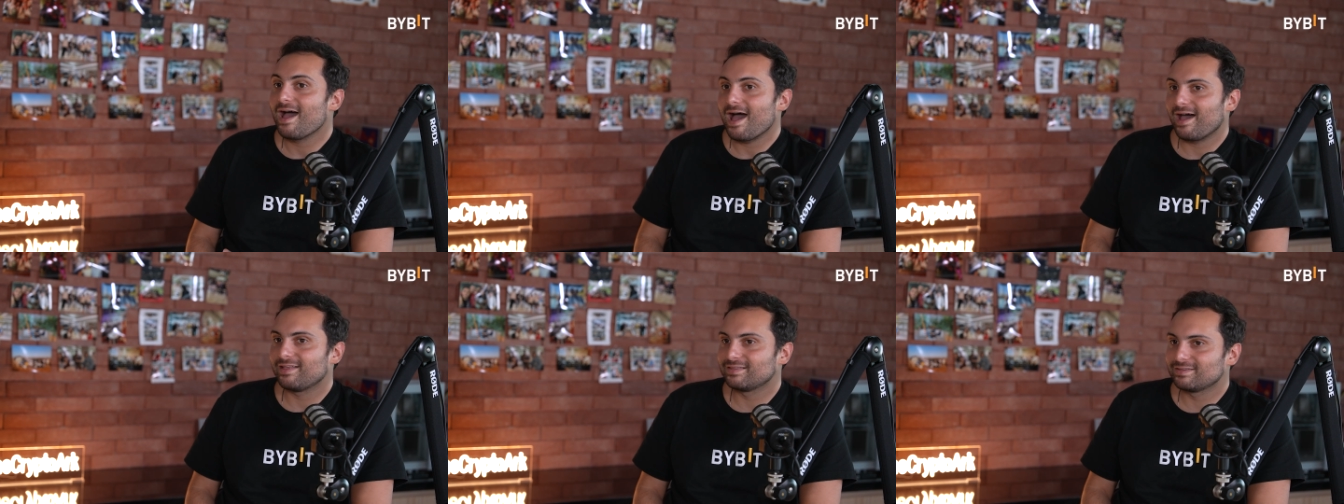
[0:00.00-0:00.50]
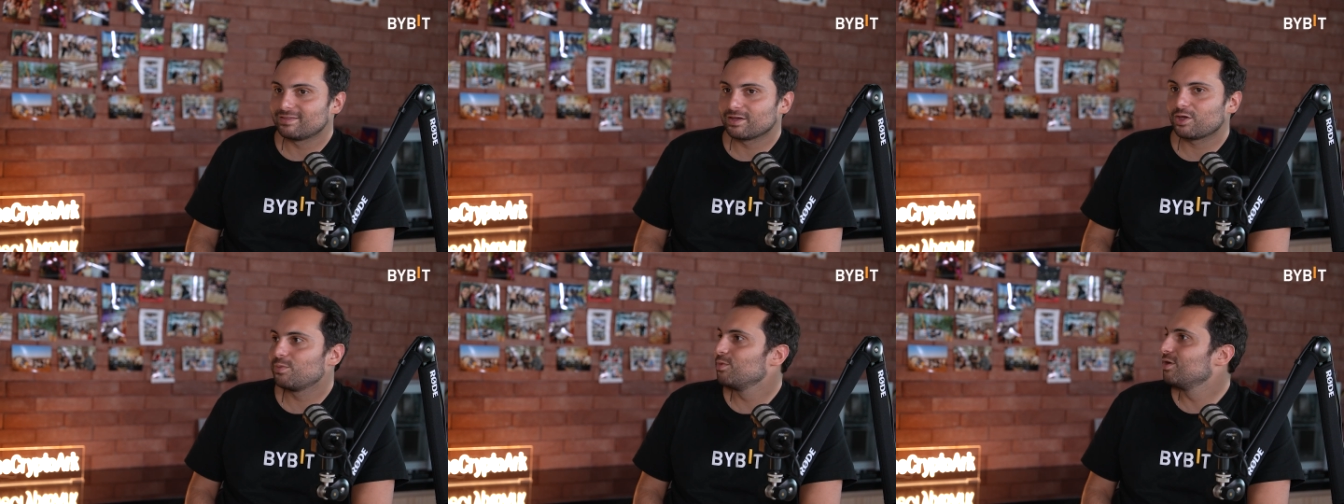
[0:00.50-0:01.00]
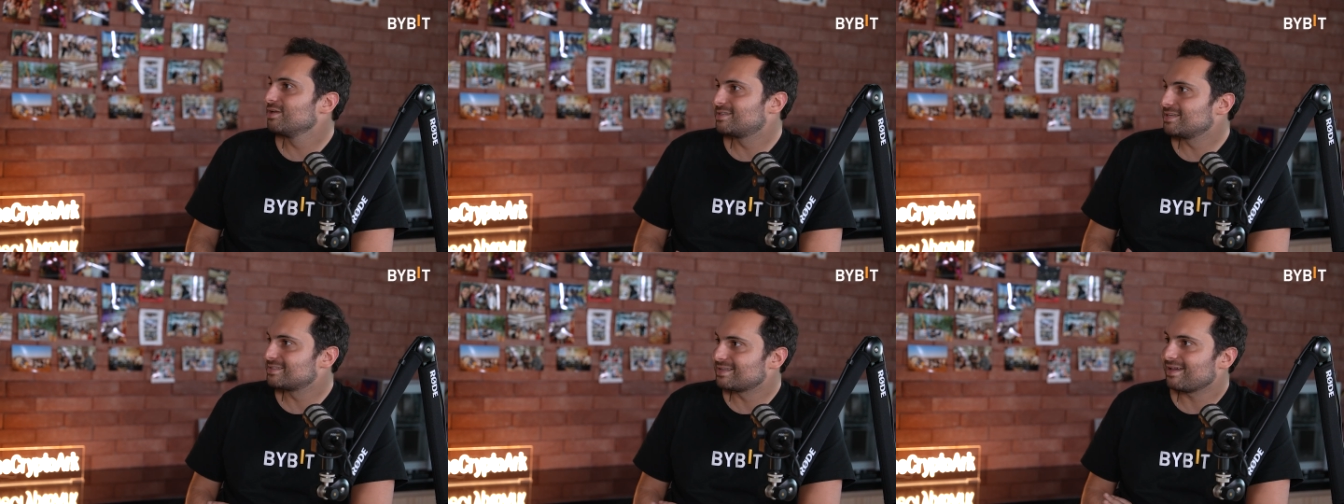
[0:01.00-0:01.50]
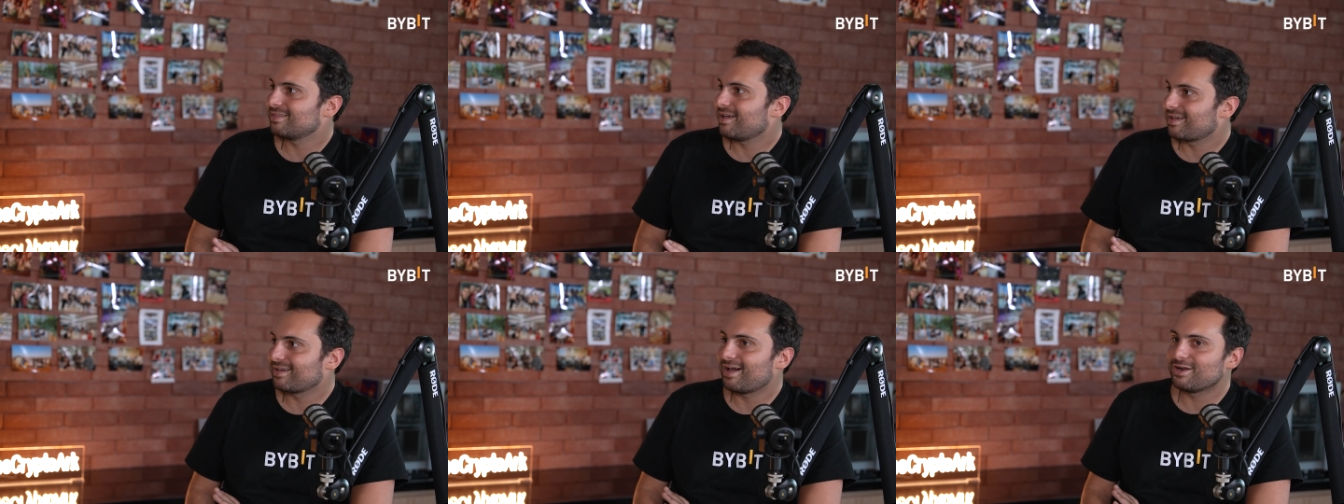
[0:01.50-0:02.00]
and the communities that
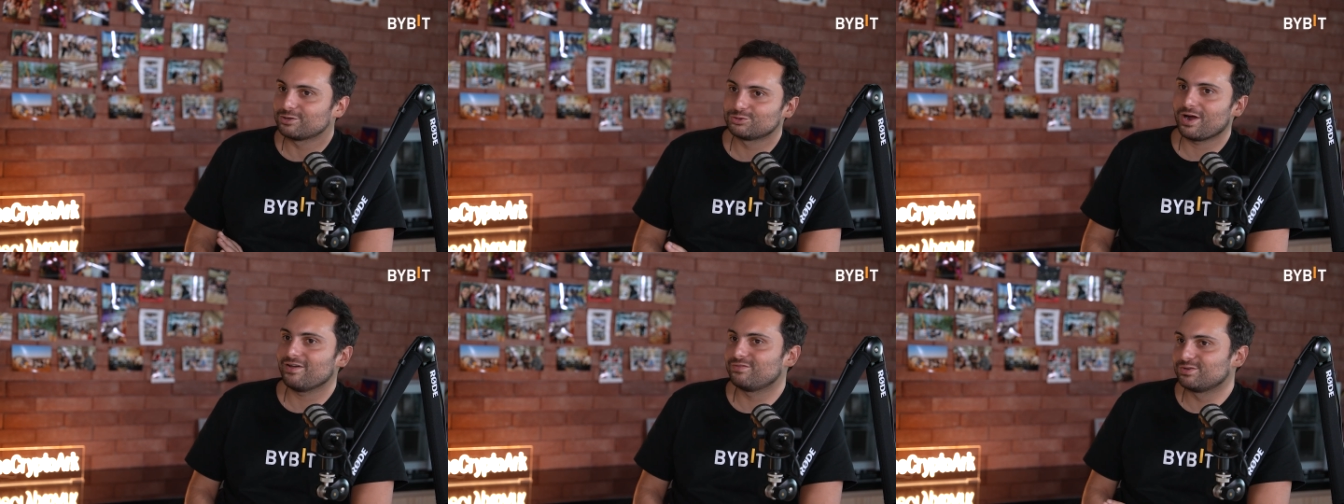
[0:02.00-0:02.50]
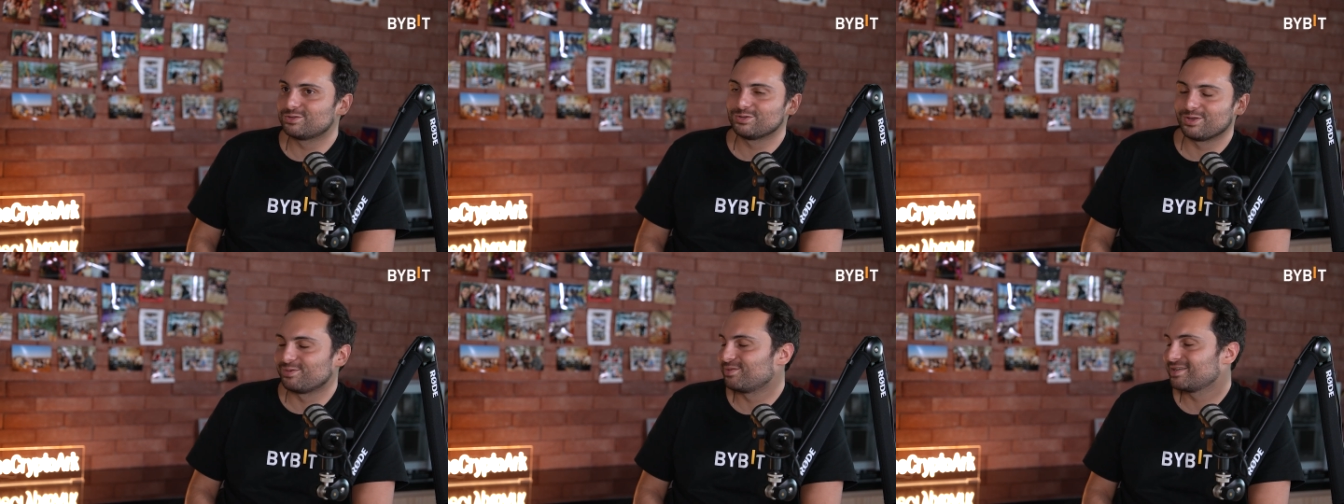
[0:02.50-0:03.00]
like kind of drive you to them.